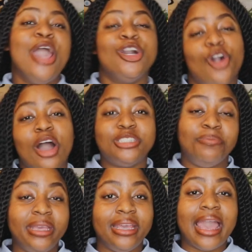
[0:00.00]
got
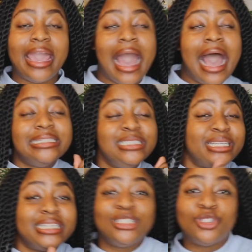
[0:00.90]
me a
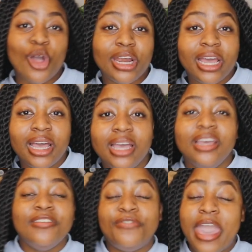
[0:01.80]
$100
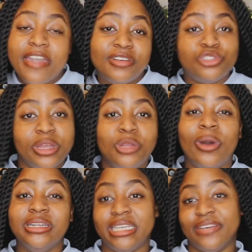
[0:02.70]
Forever
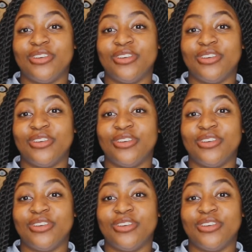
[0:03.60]
21 gift